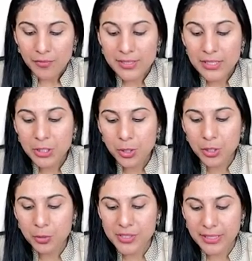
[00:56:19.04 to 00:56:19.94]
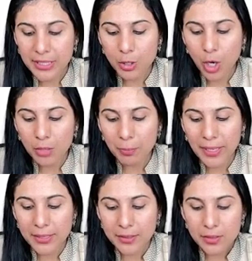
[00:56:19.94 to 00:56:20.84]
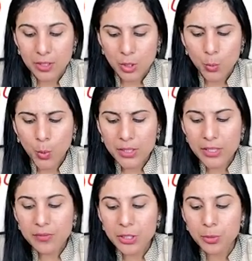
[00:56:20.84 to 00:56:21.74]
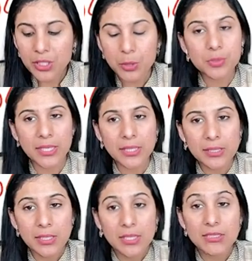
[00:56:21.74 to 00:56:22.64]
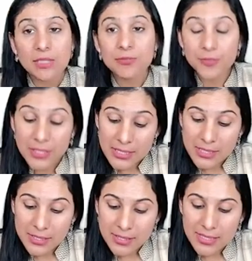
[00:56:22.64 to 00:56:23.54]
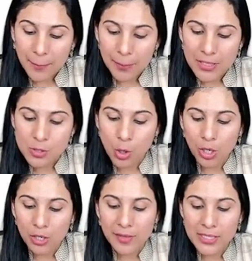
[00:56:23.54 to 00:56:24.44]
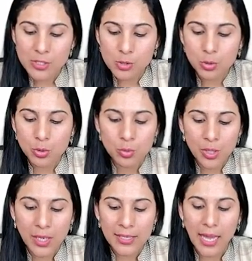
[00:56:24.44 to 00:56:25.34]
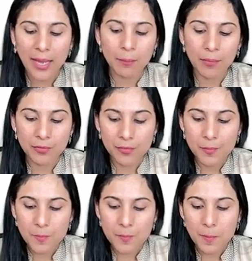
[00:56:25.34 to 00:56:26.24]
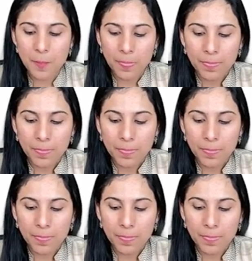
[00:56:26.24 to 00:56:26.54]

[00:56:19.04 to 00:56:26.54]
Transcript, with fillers: whether you are using recon plate whatever you are using the first step is always to do an imf